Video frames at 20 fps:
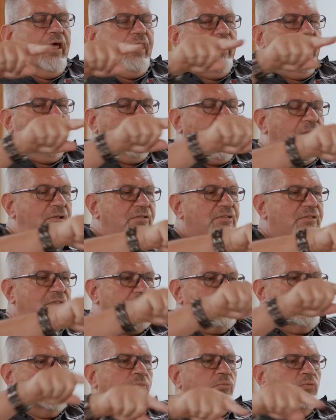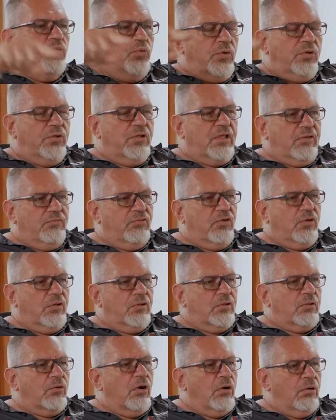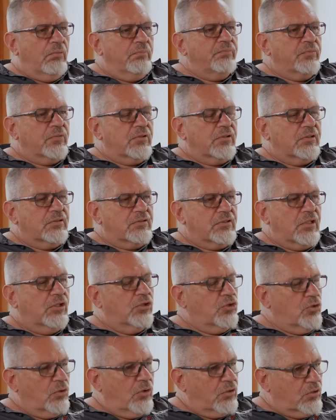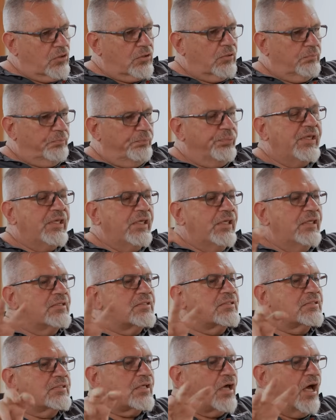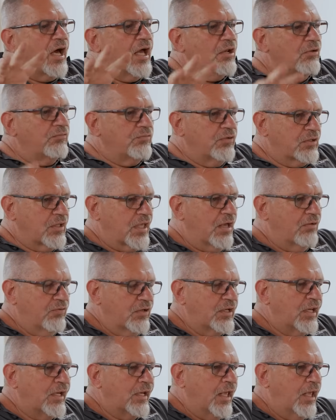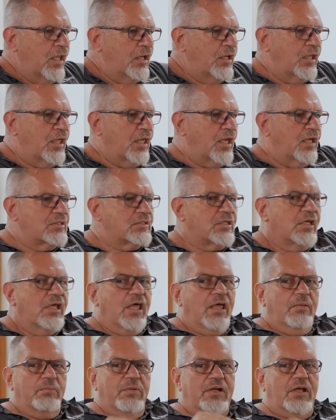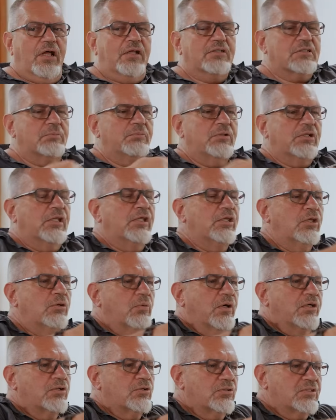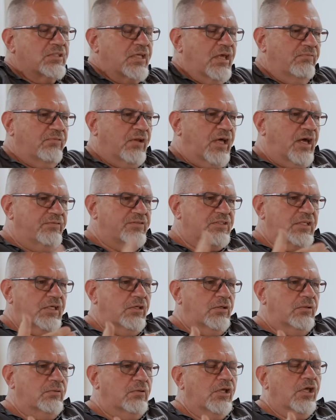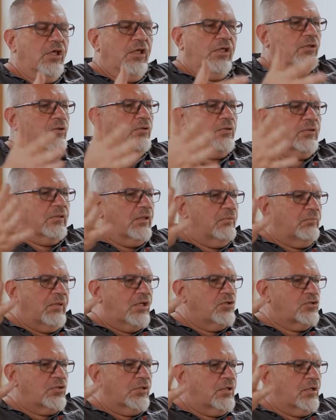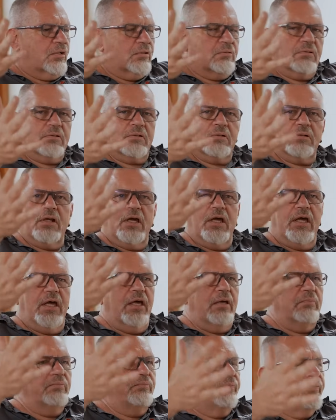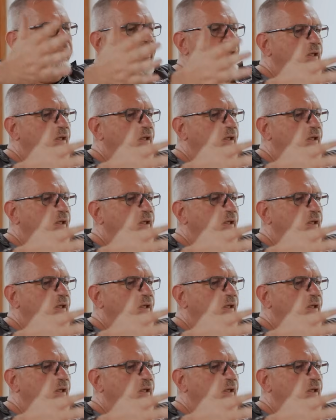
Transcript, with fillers: uh, our system will give you alarm so that you got the P side of it covered in any case. But ultimately, you want to save lives there. You, you imagine um,